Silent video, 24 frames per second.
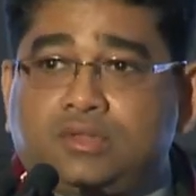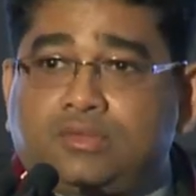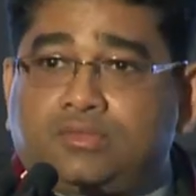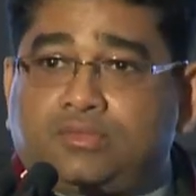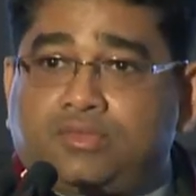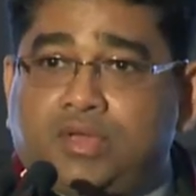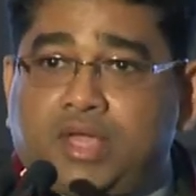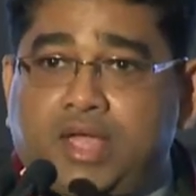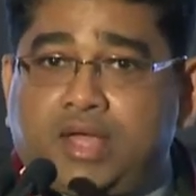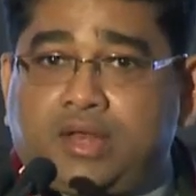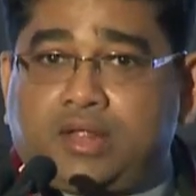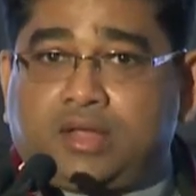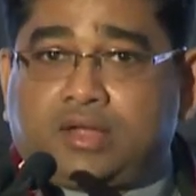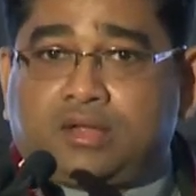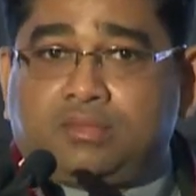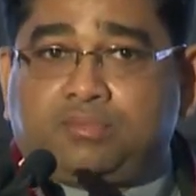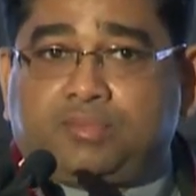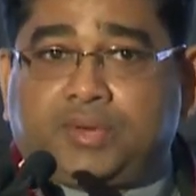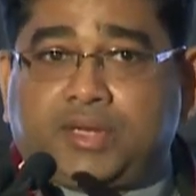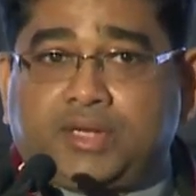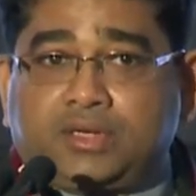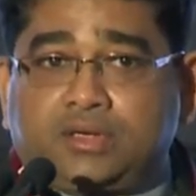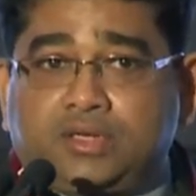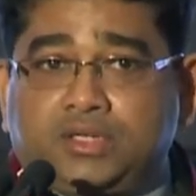We had a
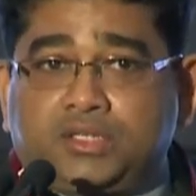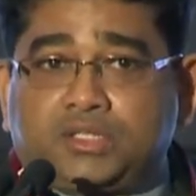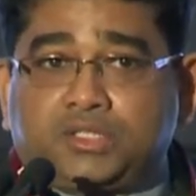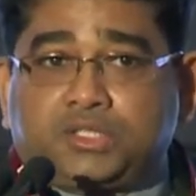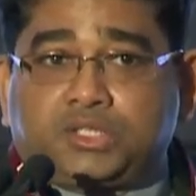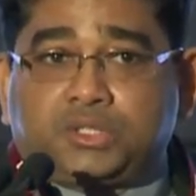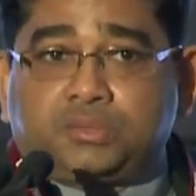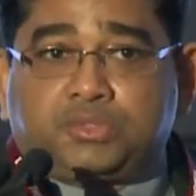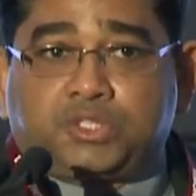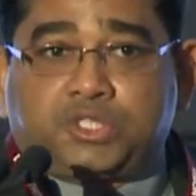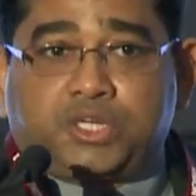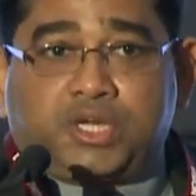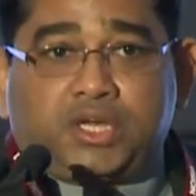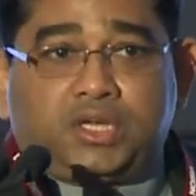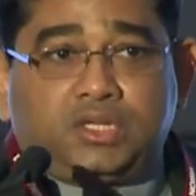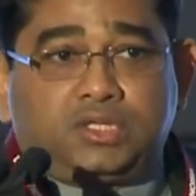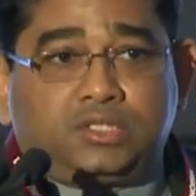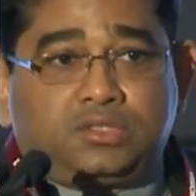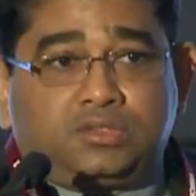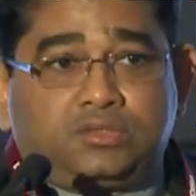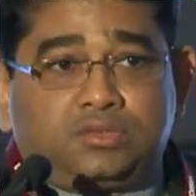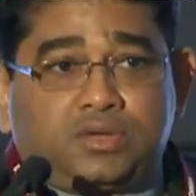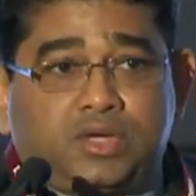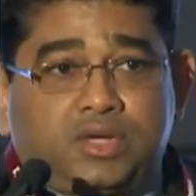complete leadership
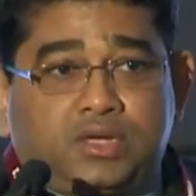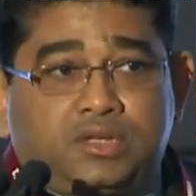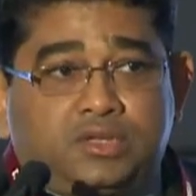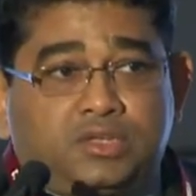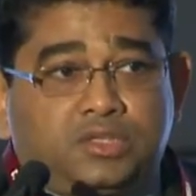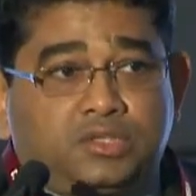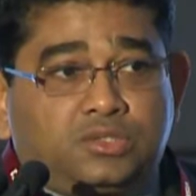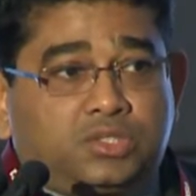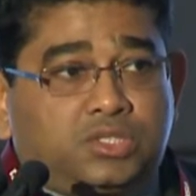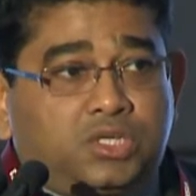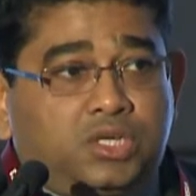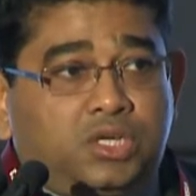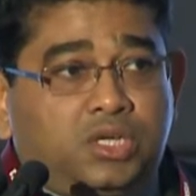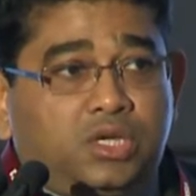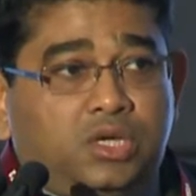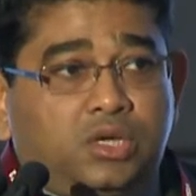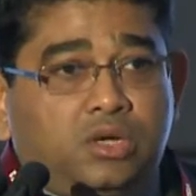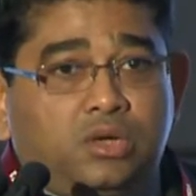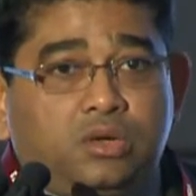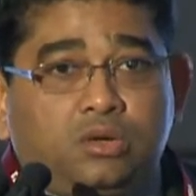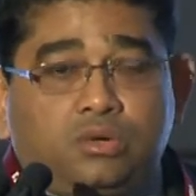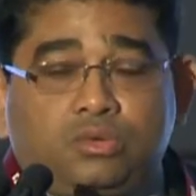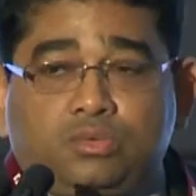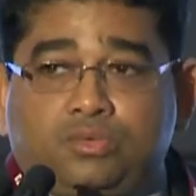change. We had a new
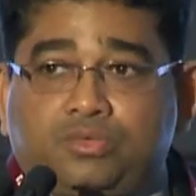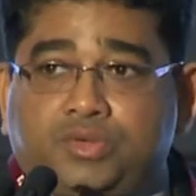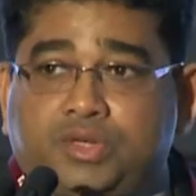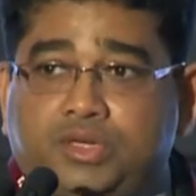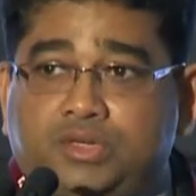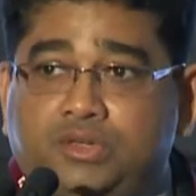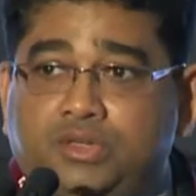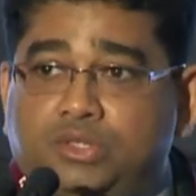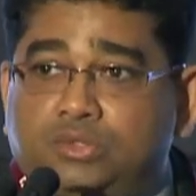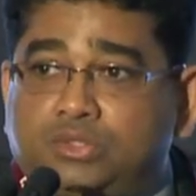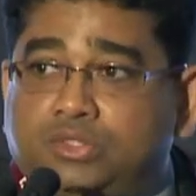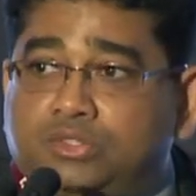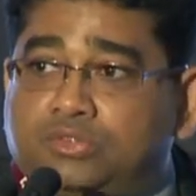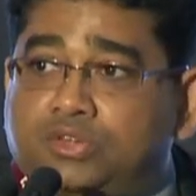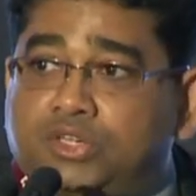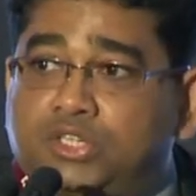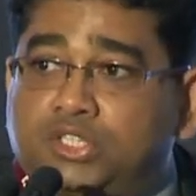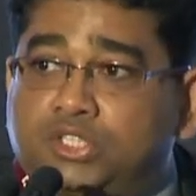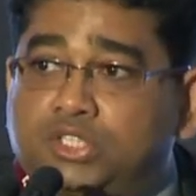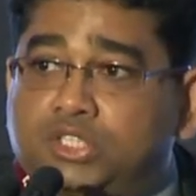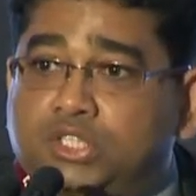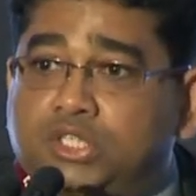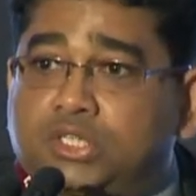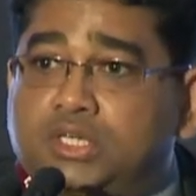CEO. We had a new
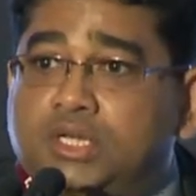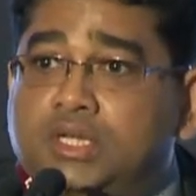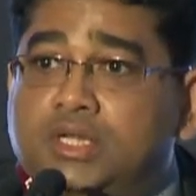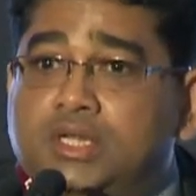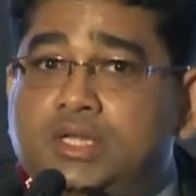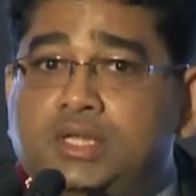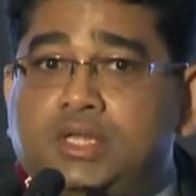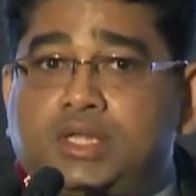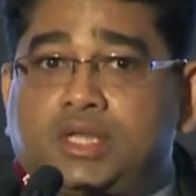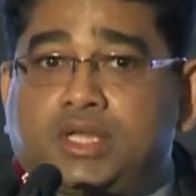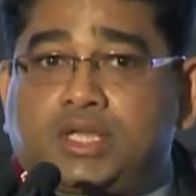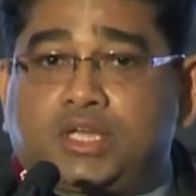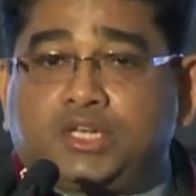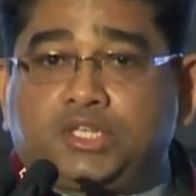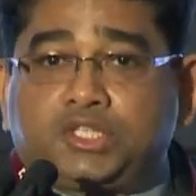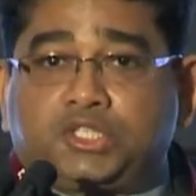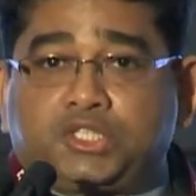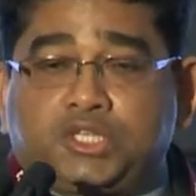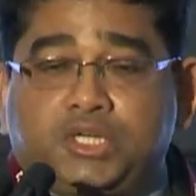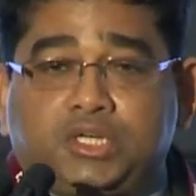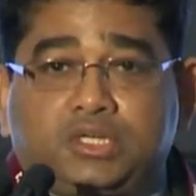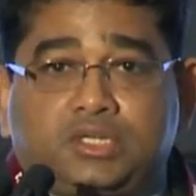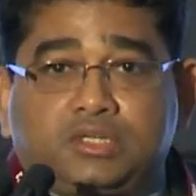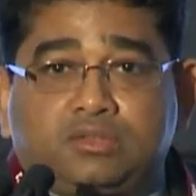strategic
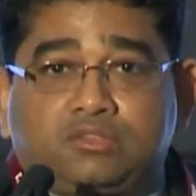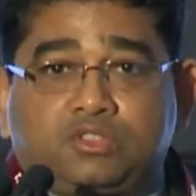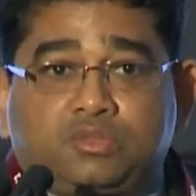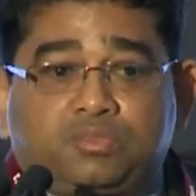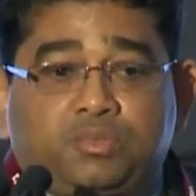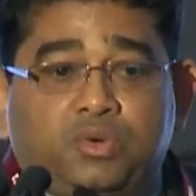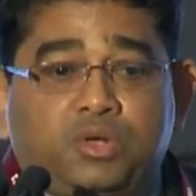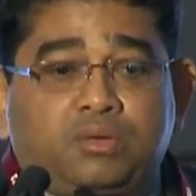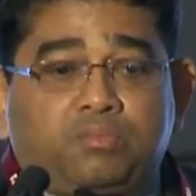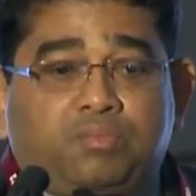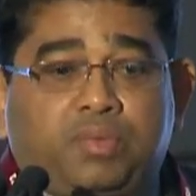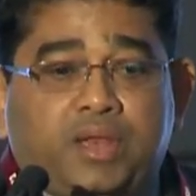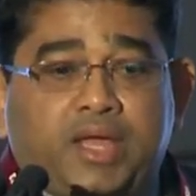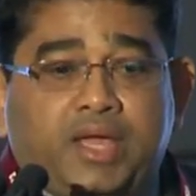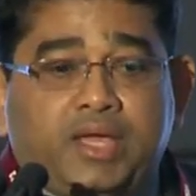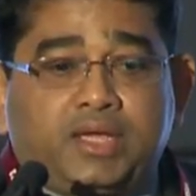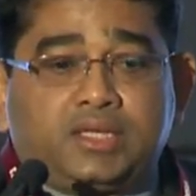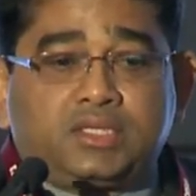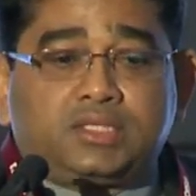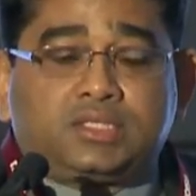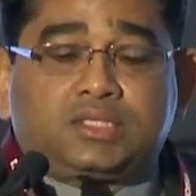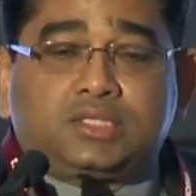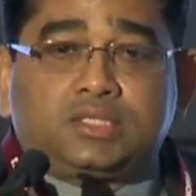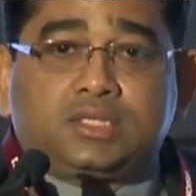initiatives put in
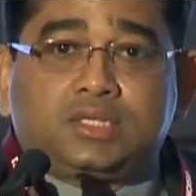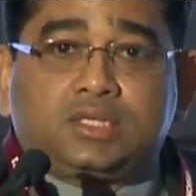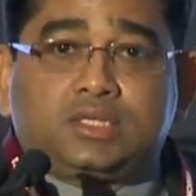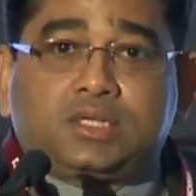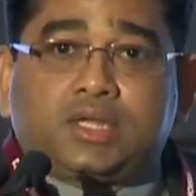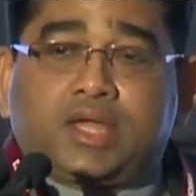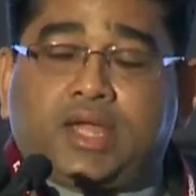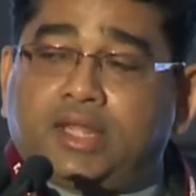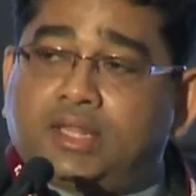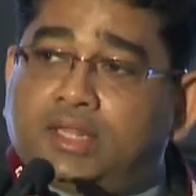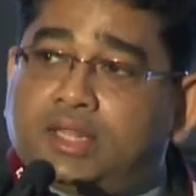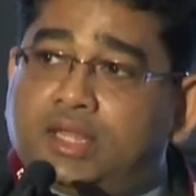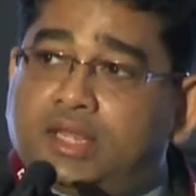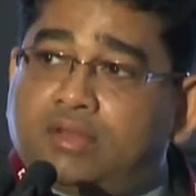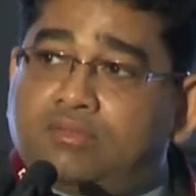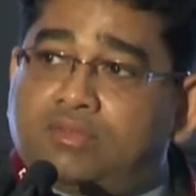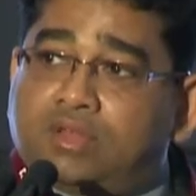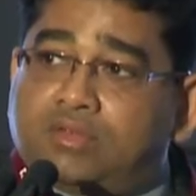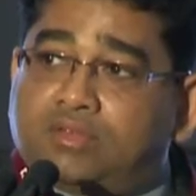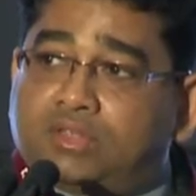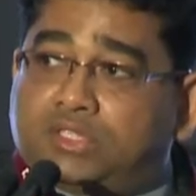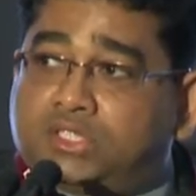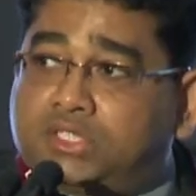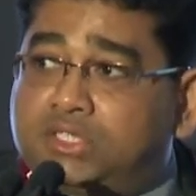place. And then we
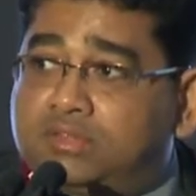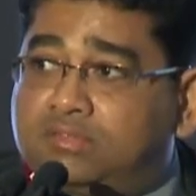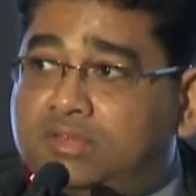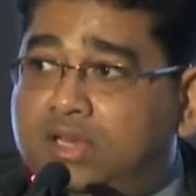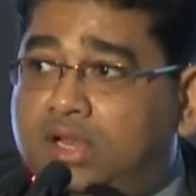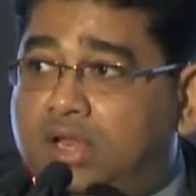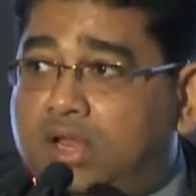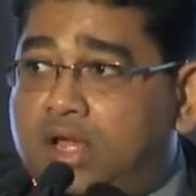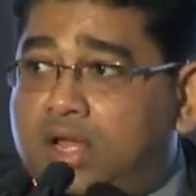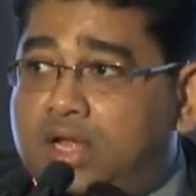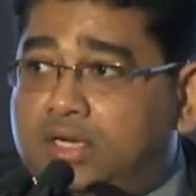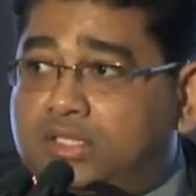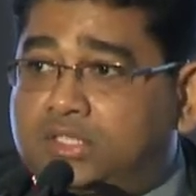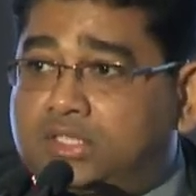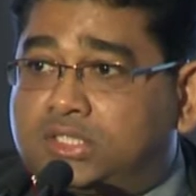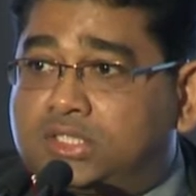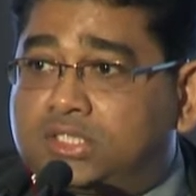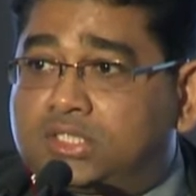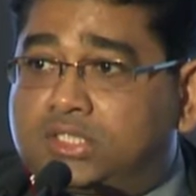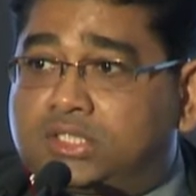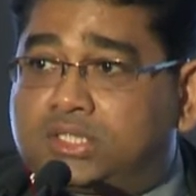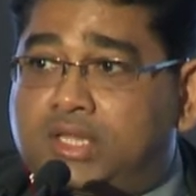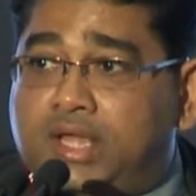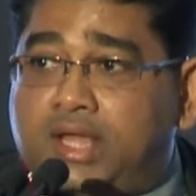have achieved a lot
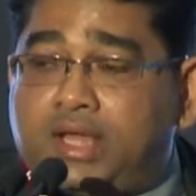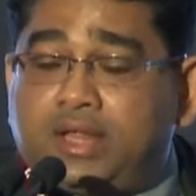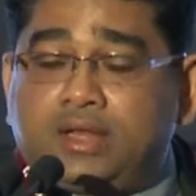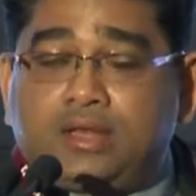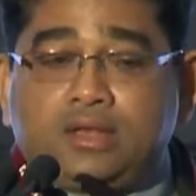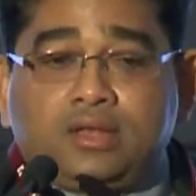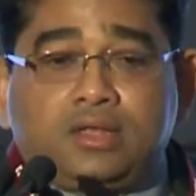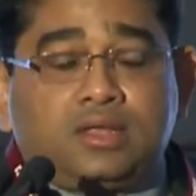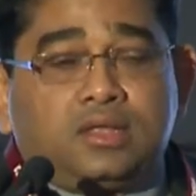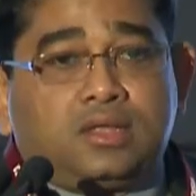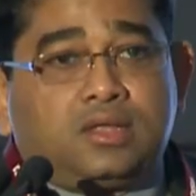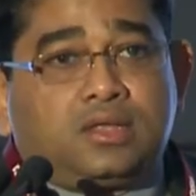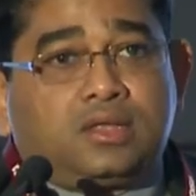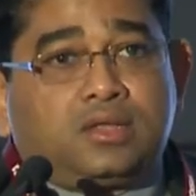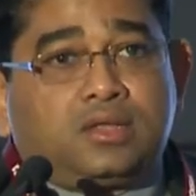since then.